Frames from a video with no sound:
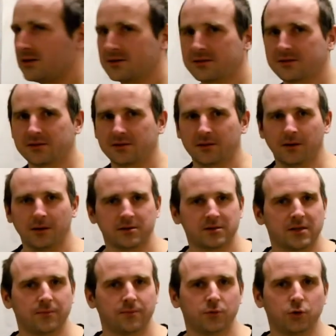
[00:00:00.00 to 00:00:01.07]
has
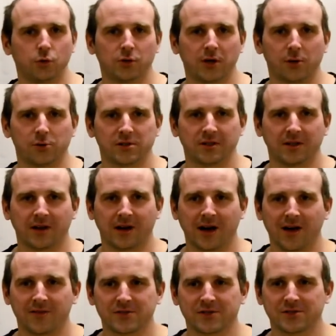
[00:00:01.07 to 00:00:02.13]
some 2000
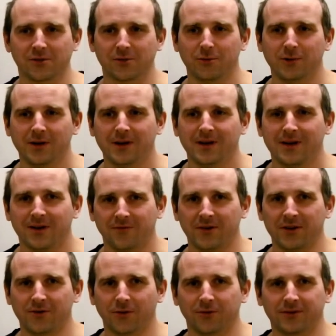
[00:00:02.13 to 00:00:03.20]
graphs, so we
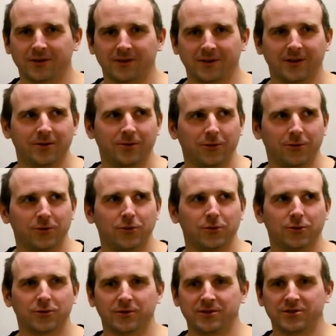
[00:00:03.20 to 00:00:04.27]
don't
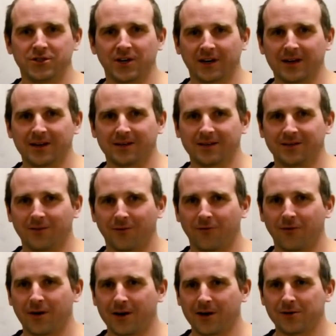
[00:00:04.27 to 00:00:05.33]
do checking of
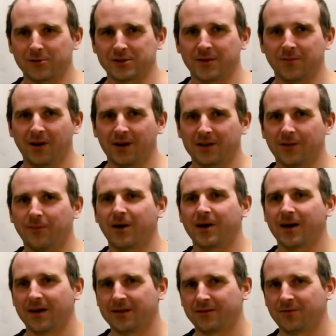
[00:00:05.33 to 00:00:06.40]
the reducibility by
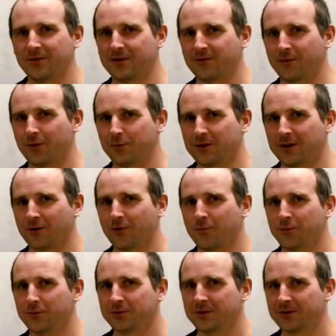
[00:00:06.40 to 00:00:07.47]
hand. We wrote a
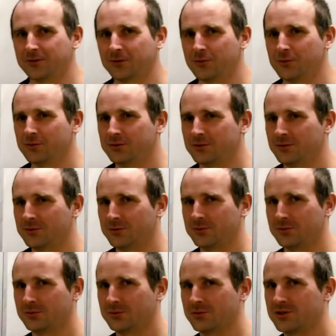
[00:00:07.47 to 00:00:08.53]
computer
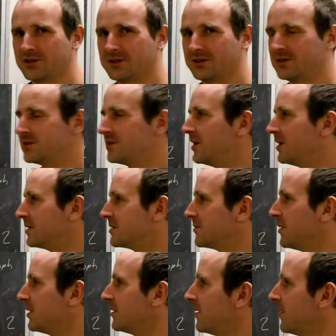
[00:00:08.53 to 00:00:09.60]
to check these things.
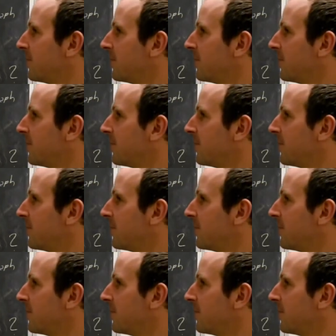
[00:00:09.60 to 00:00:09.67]
But